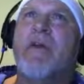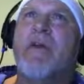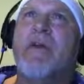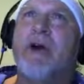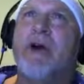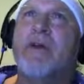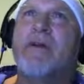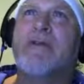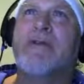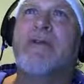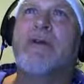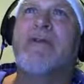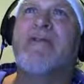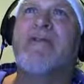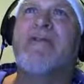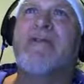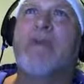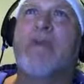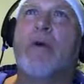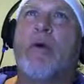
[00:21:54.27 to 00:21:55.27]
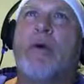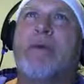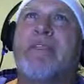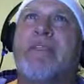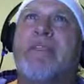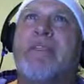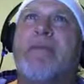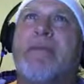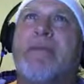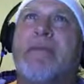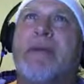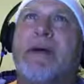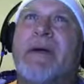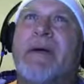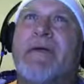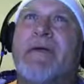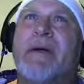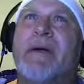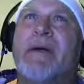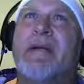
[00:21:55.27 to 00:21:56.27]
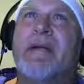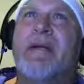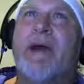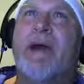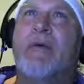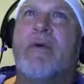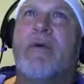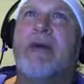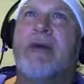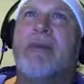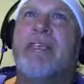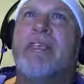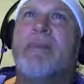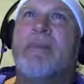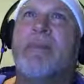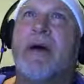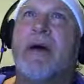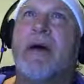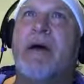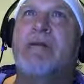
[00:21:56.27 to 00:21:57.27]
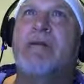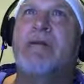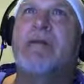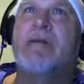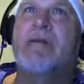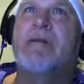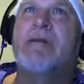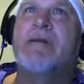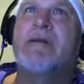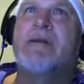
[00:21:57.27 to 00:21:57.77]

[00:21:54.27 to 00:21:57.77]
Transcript: Those are the floors of the building that were exposed.